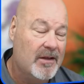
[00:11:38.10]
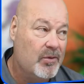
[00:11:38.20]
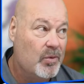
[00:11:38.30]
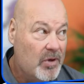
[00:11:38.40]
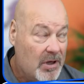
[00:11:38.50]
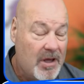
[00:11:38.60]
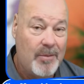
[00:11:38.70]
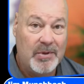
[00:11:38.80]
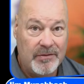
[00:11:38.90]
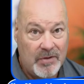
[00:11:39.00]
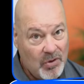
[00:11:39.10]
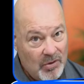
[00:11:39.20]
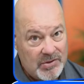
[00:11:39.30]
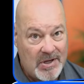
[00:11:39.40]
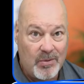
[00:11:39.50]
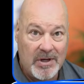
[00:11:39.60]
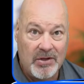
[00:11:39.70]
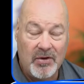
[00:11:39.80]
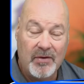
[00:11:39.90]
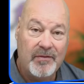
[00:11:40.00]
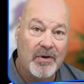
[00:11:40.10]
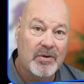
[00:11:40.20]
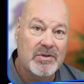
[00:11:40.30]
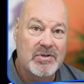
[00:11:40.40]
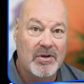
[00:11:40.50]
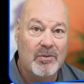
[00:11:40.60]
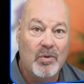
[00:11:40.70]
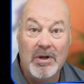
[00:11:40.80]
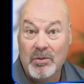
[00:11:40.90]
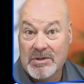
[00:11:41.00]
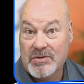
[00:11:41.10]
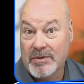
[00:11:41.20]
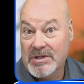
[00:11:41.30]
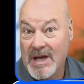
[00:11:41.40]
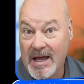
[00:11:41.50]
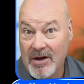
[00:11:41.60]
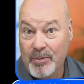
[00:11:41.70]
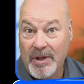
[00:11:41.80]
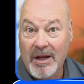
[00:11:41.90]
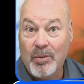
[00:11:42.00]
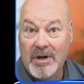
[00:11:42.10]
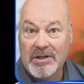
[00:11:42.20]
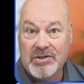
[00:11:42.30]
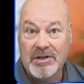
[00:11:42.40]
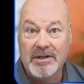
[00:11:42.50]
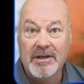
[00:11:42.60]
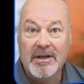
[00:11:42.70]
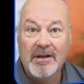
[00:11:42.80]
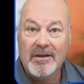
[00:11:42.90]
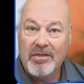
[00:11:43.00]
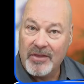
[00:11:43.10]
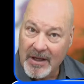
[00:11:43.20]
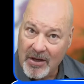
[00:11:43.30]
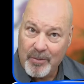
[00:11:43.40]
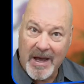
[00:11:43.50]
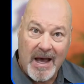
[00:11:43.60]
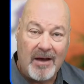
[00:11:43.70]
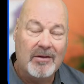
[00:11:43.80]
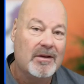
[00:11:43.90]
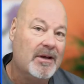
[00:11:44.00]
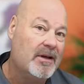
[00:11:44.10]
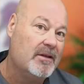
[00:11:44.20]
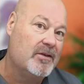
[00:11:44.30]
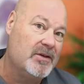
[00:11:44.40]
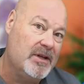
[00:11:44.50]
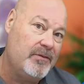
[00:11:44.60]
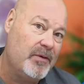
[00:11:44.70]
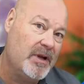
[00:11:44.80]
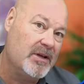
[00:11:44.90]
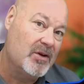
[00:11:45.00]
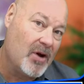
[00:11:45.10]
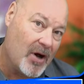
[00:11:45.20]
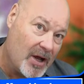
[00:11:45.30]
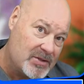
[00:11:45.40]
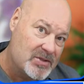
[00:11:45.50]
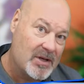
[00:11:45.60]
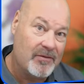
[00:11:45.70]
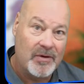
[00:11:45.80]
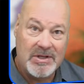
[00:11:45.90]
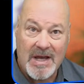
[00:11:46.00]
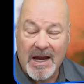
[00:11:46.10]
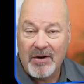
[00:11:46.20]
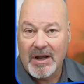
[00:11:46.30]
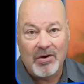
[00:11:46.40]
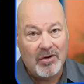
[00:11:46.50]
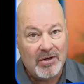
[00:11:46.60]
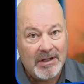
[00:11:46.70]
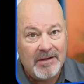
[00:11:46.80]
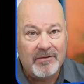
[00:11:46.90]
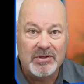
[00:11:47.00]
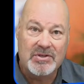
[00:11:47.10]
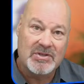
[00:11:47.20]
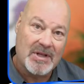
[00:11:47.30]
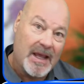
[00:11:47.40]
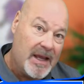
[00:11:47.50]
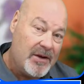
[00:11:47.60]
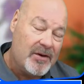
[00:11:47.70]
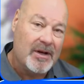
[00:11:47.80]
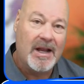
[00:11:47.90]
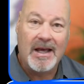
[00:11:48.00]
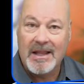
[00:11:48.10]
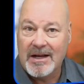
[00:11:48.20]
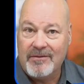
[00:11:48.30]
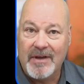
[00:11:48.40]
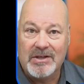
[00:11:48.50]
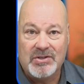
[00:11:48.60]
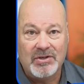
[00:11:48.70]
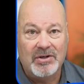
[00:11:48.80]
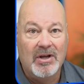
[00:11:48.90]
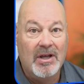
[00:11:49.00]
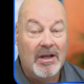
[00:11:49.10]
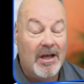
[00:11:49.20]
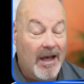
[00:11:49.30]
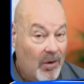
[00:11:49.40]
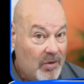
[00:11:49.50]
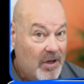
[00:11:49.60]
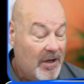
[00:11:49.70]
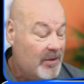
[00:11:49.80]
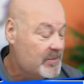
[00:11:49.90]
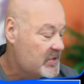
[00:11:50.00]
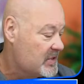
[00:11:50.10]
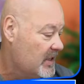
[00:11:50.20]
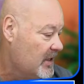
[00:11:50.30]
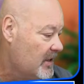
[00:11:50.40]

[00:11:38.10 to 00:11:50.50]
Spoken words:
there were a couple of goals I wanted you to focus on. One was retirement. I wanted you to think about the different costs of retiring early versus later and how that affects your outcomes.